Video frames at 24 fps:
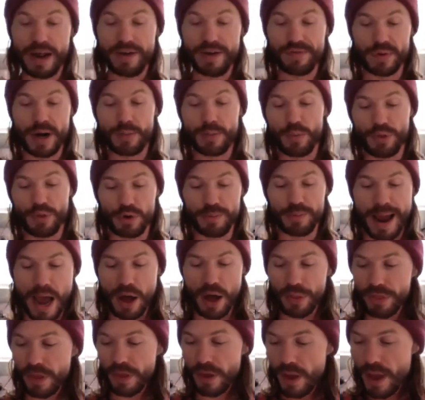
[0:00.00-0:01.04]
She drives around with her
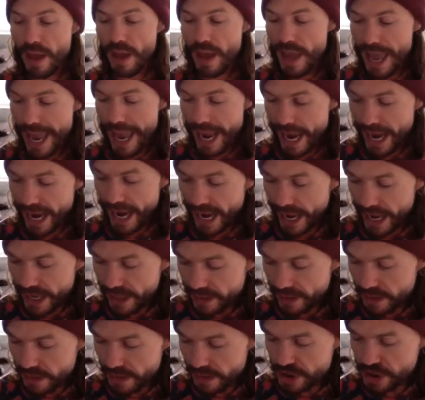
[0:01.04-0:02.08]
mouth,
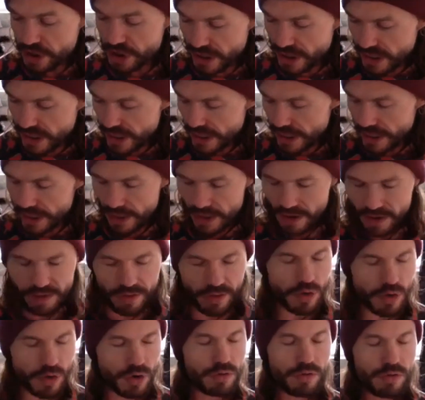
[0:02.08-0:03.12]
and she
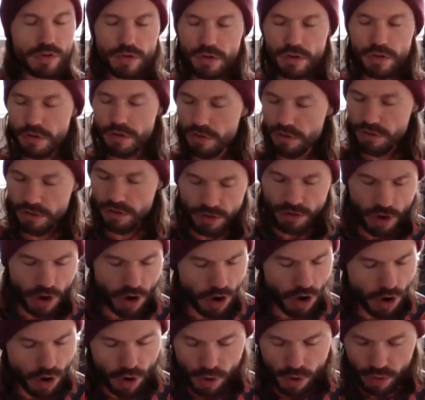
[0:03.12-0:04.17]
is
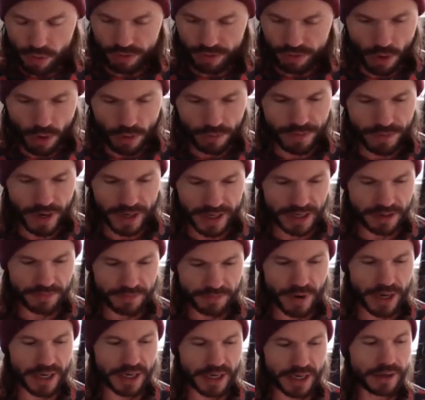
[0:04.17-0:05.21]
so fucking
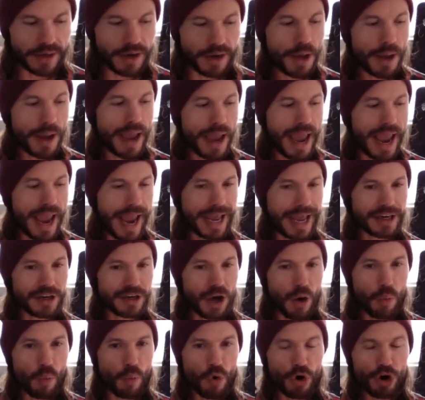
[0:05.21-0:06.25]
funny. And
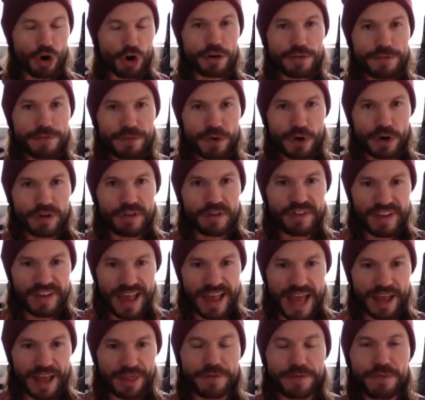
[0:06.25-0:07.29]
her first
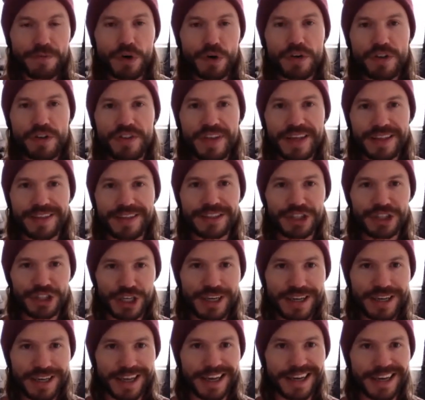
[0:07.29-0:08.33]
set, the first thing that
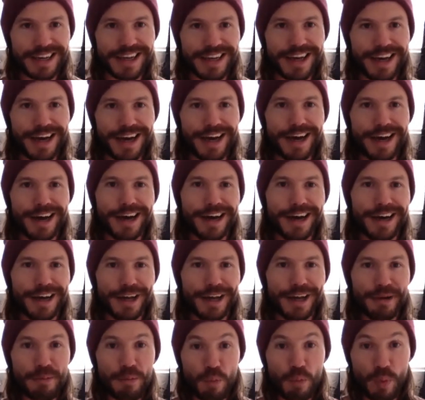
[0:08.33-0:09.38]
she did
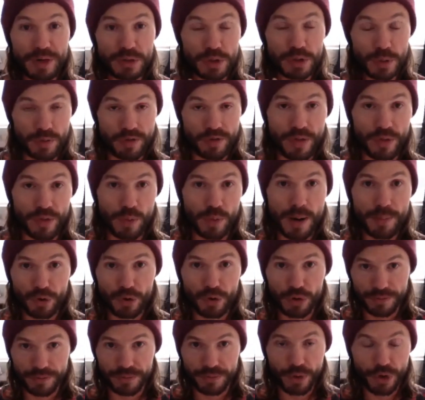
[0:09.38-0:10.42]
when she was on the
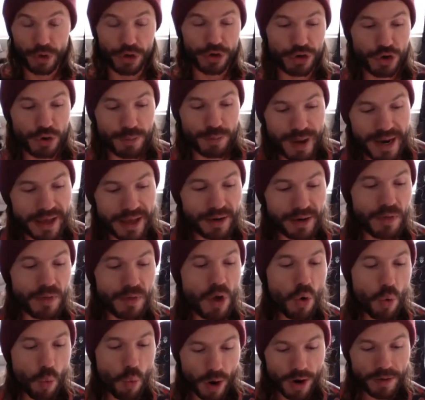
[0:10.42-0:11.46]
Rumble, her new minute,
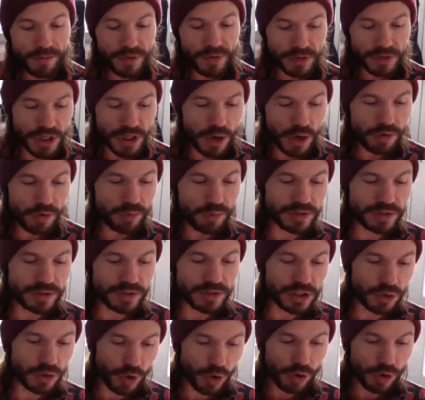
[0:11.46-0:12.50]
one of the jokes
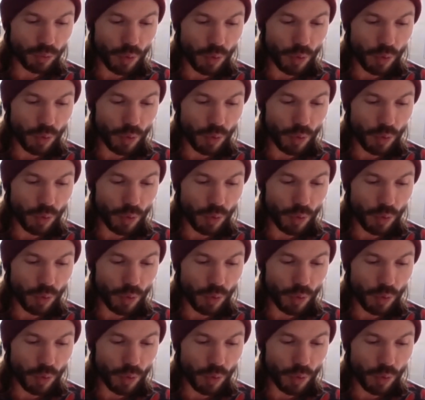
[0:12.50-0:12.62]
was